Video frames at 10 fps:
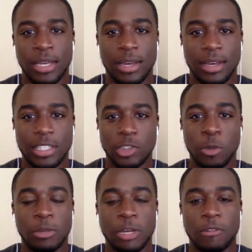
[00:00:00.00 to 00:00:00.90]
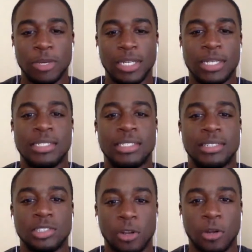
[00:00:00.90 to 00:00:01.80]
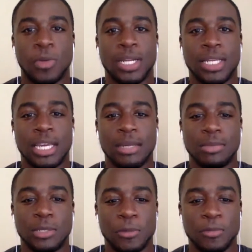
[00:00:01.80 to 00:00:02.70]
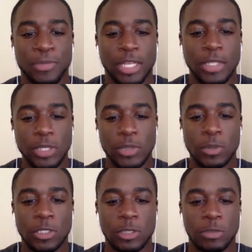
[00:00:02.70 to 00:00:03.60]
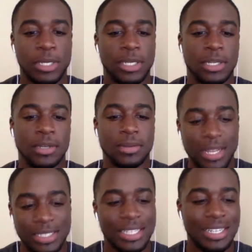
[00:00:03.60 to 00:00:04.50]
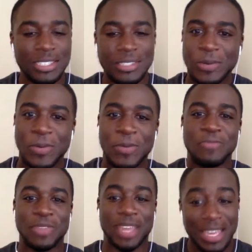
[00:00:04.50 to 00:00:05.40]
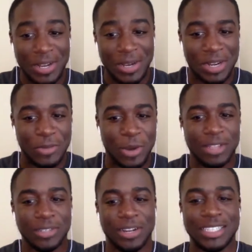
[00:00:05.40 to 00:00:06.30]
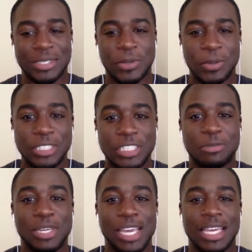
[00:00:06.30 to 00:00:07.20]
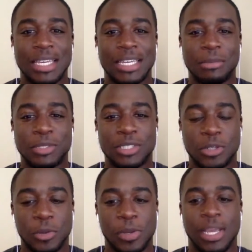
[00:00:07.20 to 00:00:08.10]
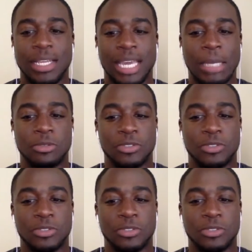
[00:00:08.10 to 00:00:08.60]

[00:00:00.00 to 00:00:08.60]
exorbitant amount of money to start creating games. So that's really cool just to be 19 in school, and while you're at school, just being able to create games